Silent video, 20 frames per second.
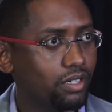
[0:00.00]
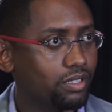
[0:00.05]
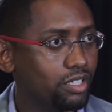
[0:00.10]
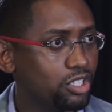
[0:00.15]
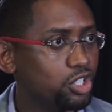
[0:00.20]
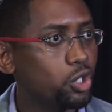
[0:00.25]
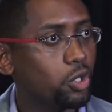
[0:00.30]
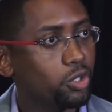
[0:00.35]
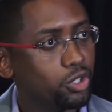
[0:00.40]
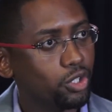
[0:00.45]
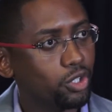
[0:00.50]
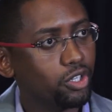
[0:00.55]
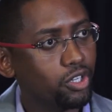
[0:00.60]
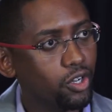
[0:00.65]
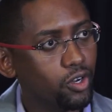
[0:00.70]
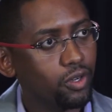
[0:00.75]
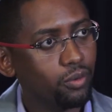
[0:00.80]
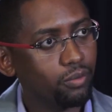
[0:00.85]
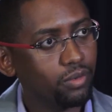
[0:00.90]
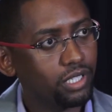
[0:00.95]
the
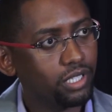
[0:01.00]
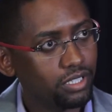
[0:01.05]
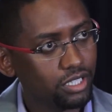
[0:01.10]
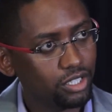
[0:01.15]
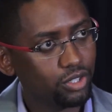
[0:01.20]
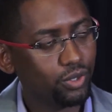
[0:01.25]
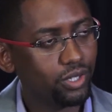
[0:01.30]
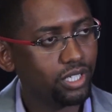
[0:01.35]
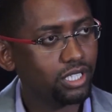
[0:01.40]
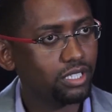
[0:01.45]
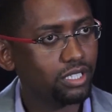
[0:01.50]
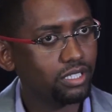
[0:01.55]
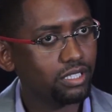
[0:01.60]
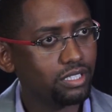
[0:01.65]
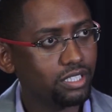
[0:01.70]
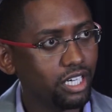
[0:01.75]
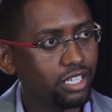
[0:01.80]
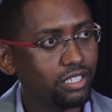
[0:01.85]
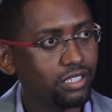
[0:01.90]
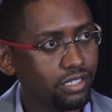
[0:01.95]
socio-economic situation is
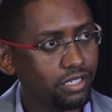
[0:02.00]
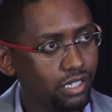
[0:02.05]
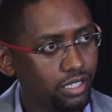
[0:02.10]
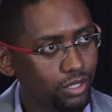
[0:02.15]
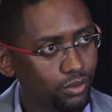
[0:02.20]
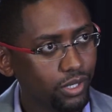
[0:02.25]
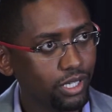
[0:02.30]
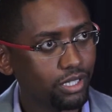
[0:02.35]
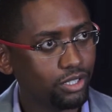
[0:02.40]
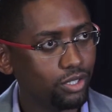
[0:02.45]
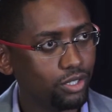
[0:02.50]
changing as well.